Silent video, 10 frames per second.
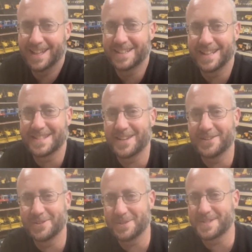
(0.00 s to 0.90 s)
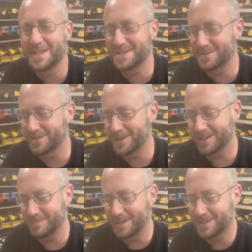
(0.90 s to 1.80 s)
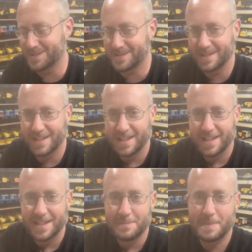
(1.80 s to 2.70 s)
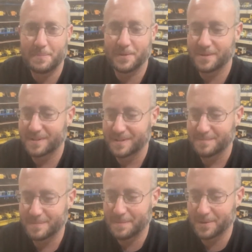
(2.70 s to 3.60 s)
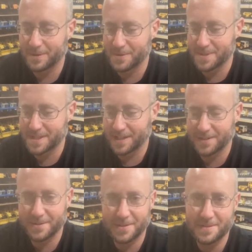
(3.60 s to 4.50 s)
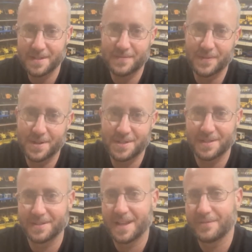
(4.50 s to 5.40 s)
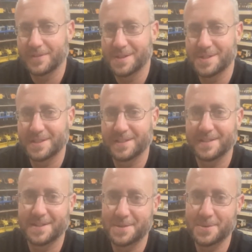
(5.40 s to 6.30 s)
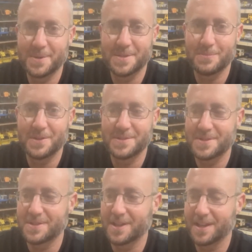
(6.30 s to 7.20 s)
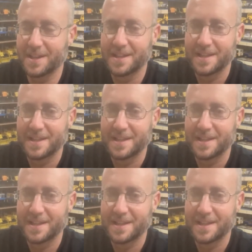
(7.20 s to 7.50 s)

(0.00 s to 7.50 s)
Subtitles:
That's how it always tends to work, because people are always saying, "Oh, there's this version and that version," and there's always one slight